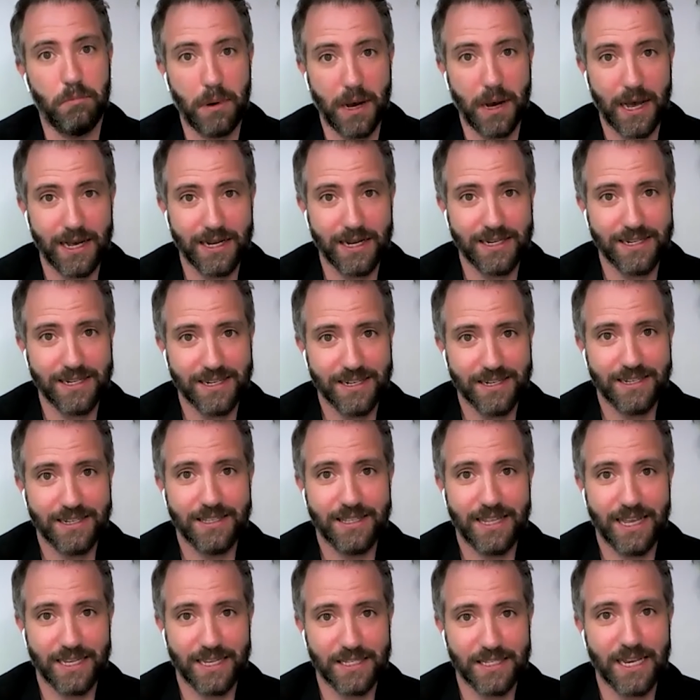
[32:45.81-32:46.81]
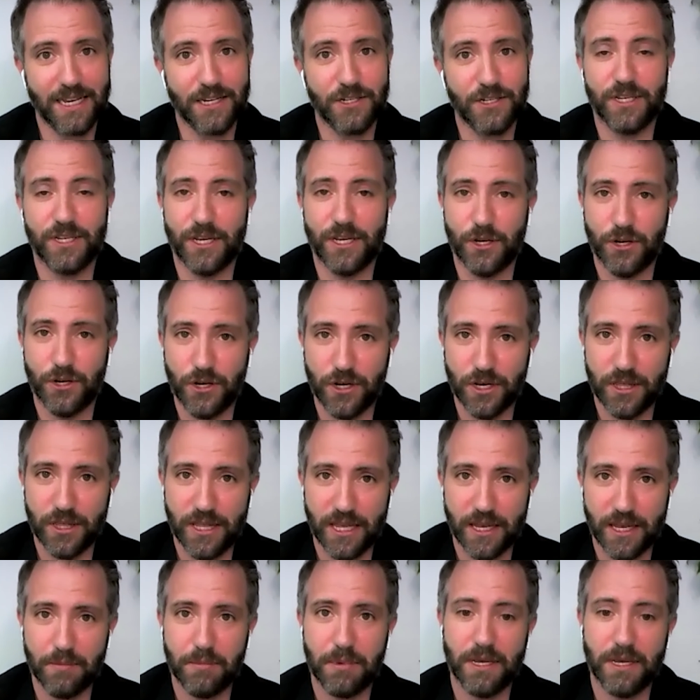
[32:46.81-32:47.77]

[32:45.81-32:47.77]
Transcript: but that's actually a good thing